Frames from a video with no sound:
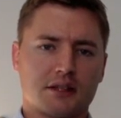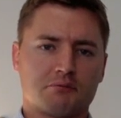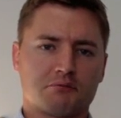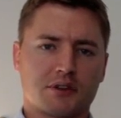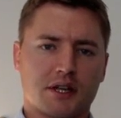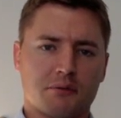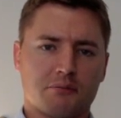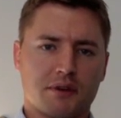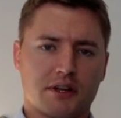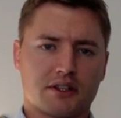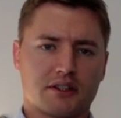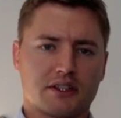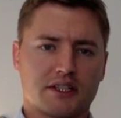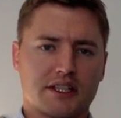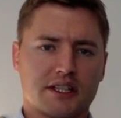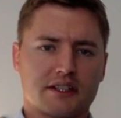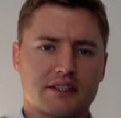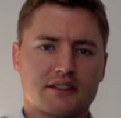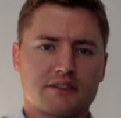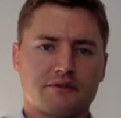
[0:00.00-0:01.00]

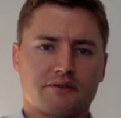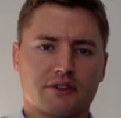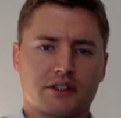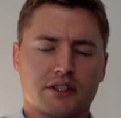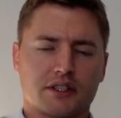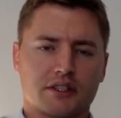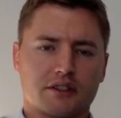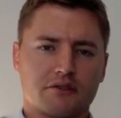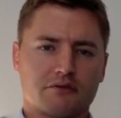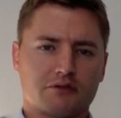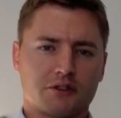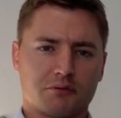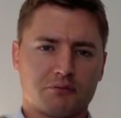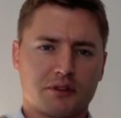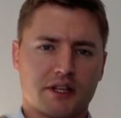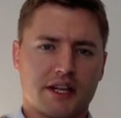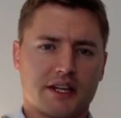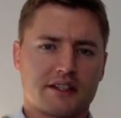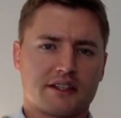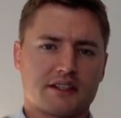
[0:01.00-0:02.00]
Primarily it's for
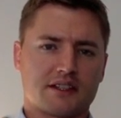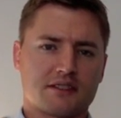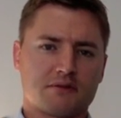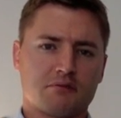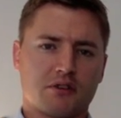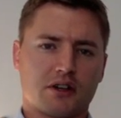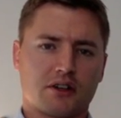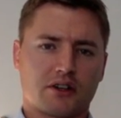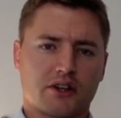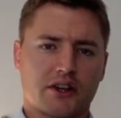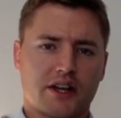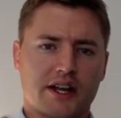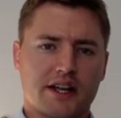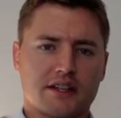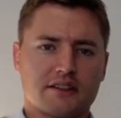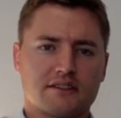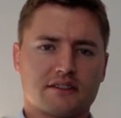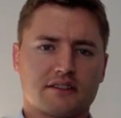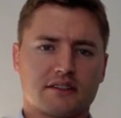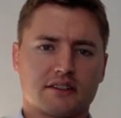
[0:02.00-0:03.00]
planting small
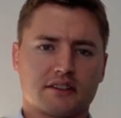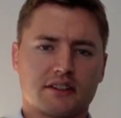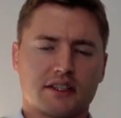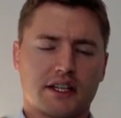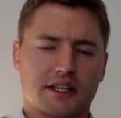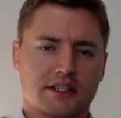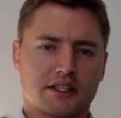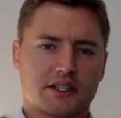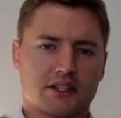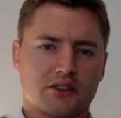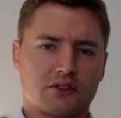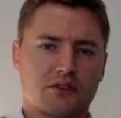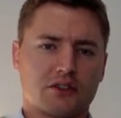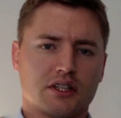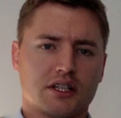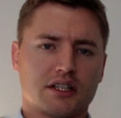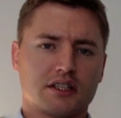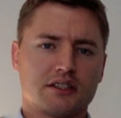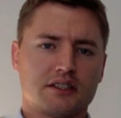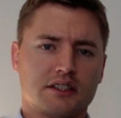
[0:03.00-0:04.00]
grains and
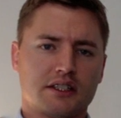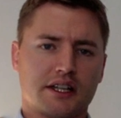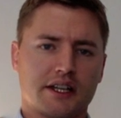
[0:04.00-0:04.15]
canola,